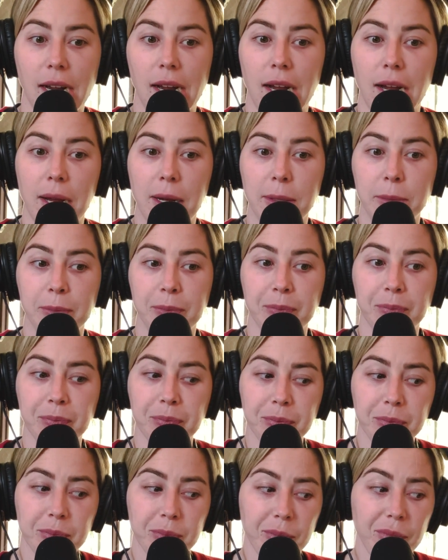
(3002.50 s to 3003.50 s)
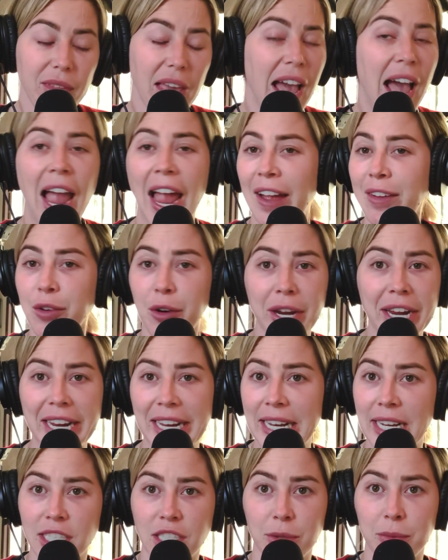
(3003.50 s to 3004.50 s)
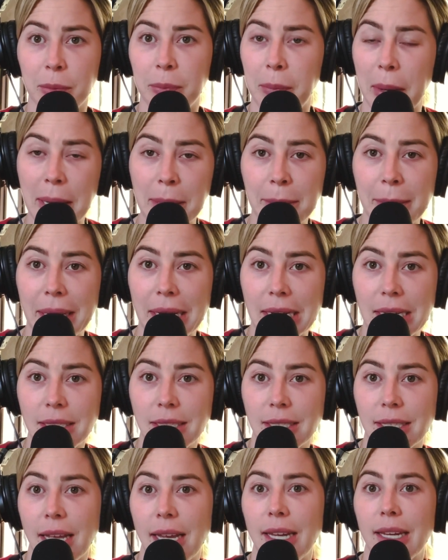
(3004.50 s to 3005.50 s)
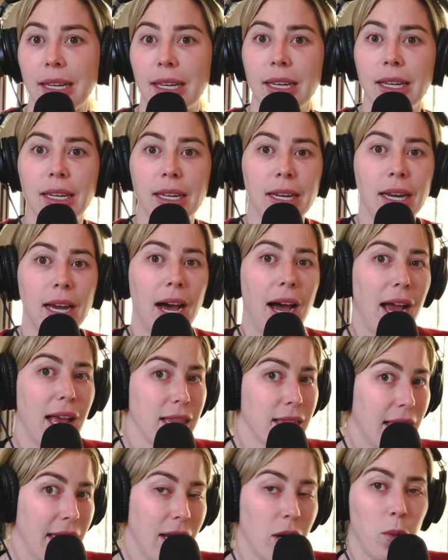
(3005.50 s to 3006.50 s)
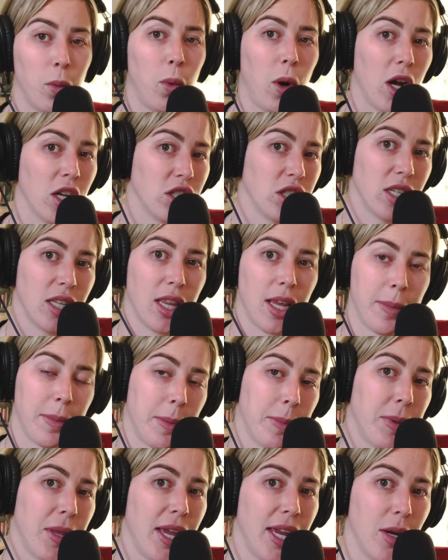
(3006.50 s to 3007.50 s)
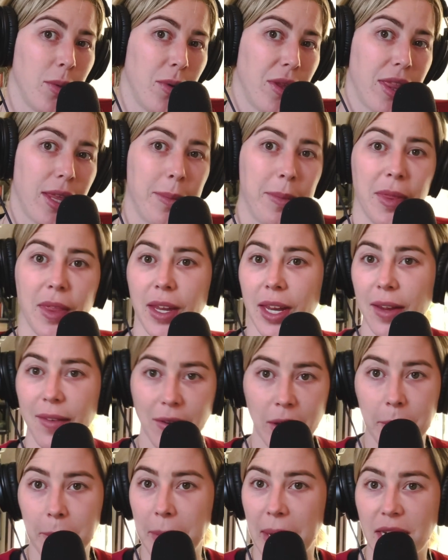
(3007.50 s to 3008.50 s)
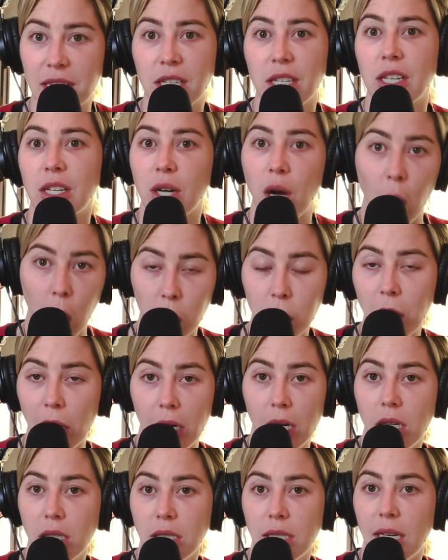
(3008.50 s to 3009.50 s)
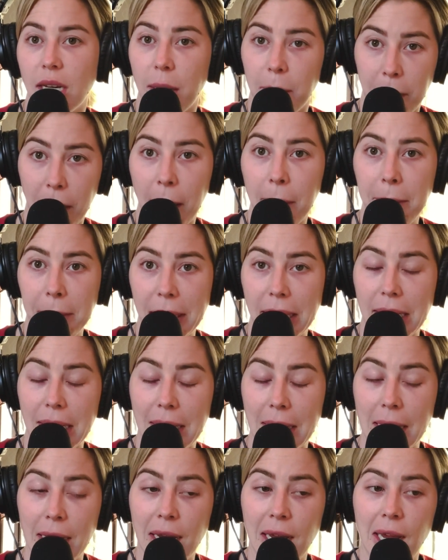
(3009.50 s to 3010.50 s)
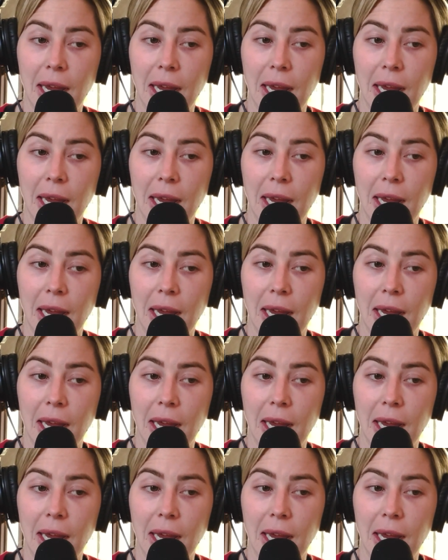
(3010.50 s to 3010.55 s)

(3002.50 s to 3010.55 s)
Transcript: I have a great connection with babies. Like, I like watching them and playing with them and then giving them back to their owners like a puppy.